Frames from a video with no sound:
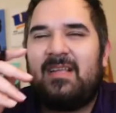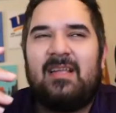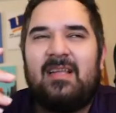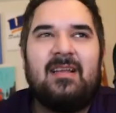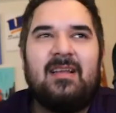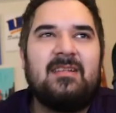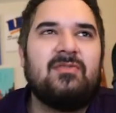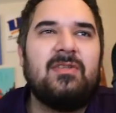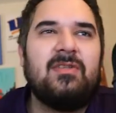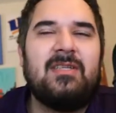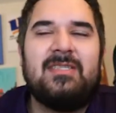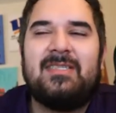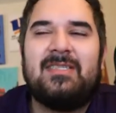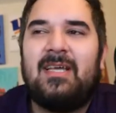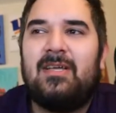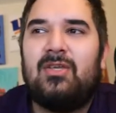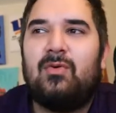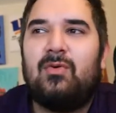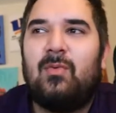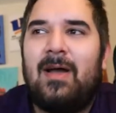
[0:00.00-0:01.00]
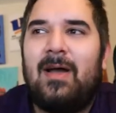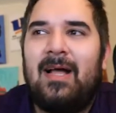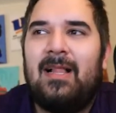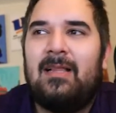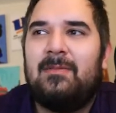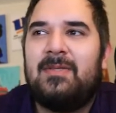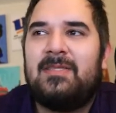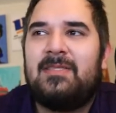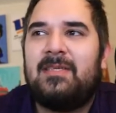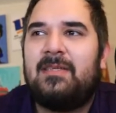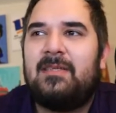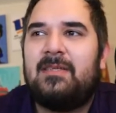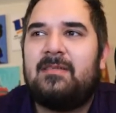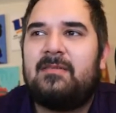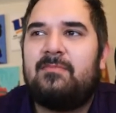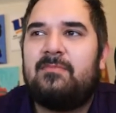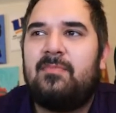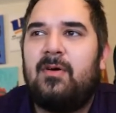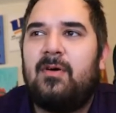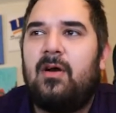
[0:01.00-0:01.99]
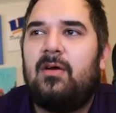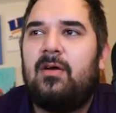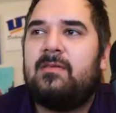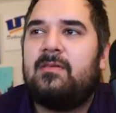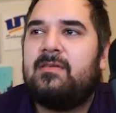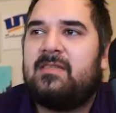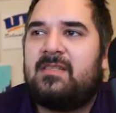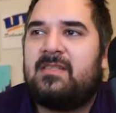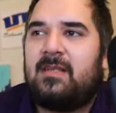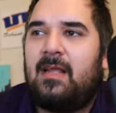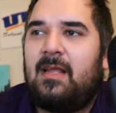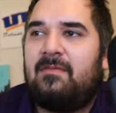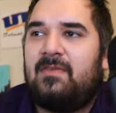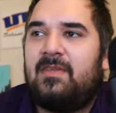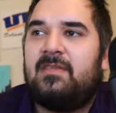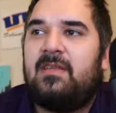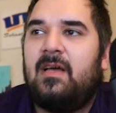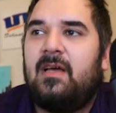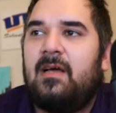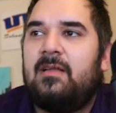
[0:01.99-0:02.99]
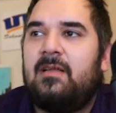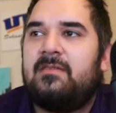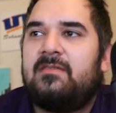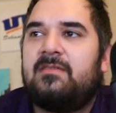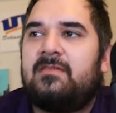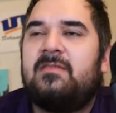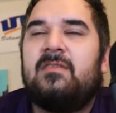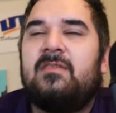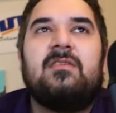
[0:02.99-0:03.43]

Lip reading: That doesn't really tell you what element it is, but 7 does.